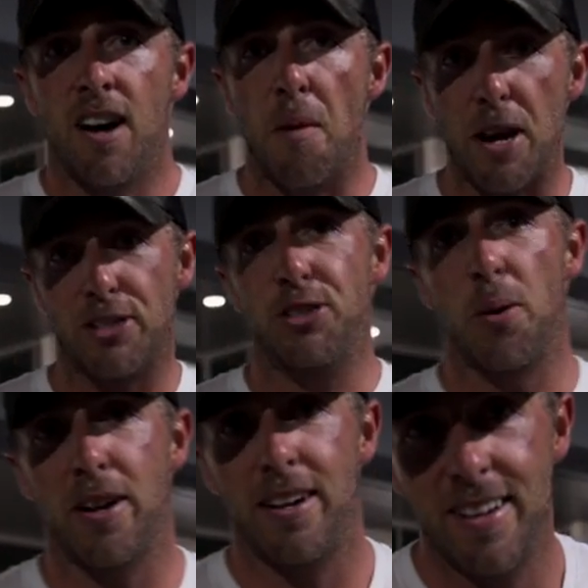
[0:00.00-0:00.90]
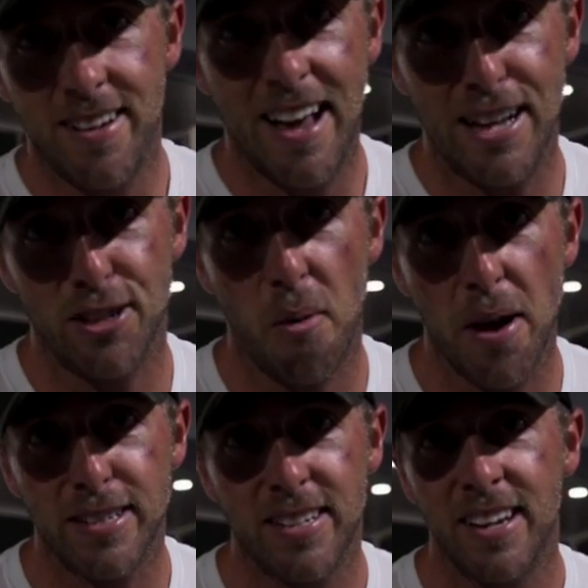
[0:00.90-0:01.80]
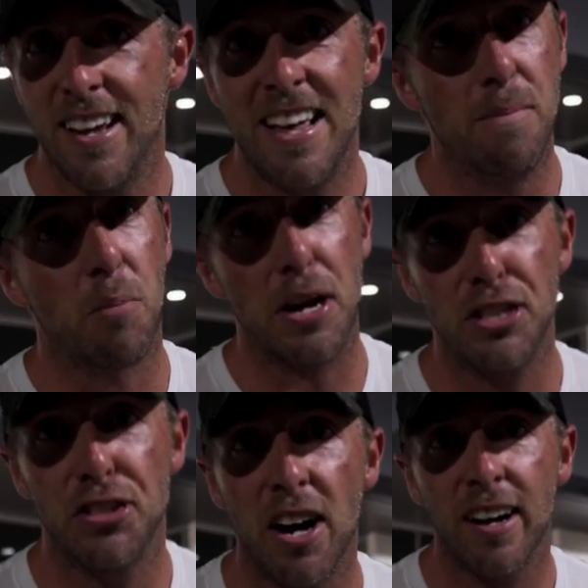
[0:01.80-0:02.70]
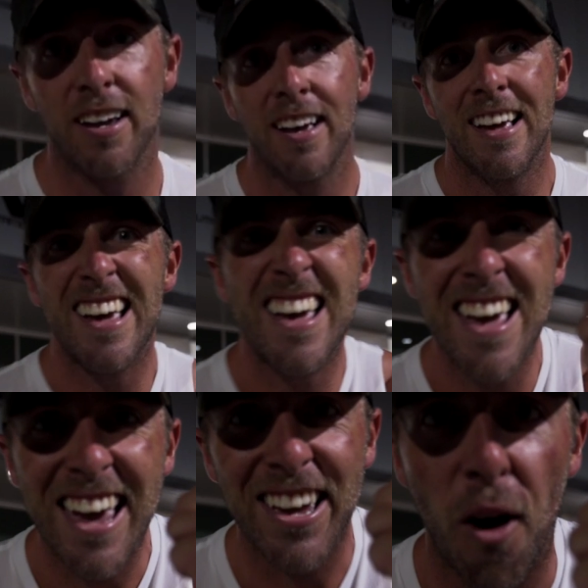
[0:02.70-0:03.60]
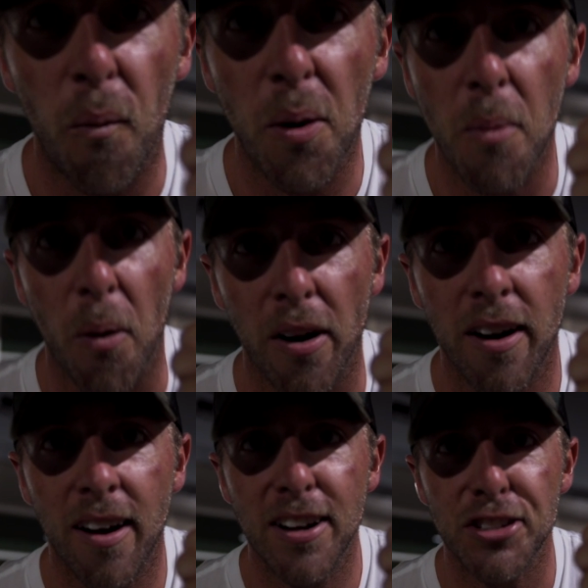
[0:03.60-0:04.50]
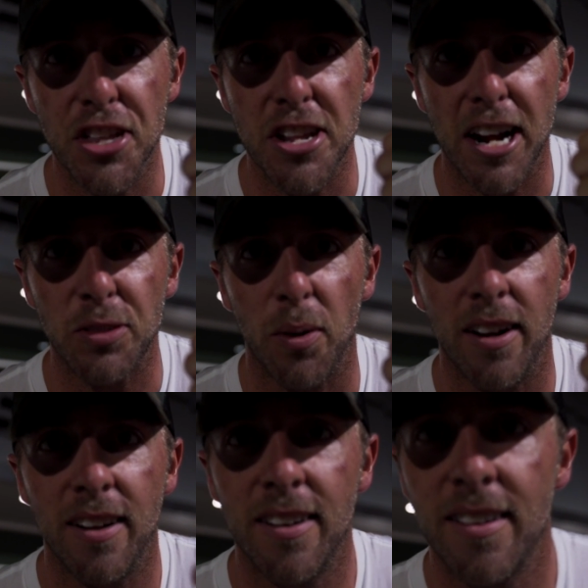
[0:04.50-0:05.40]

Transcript: Hope you guys enjoyed it. As always, embrace the suck and go one more. See you in the next one.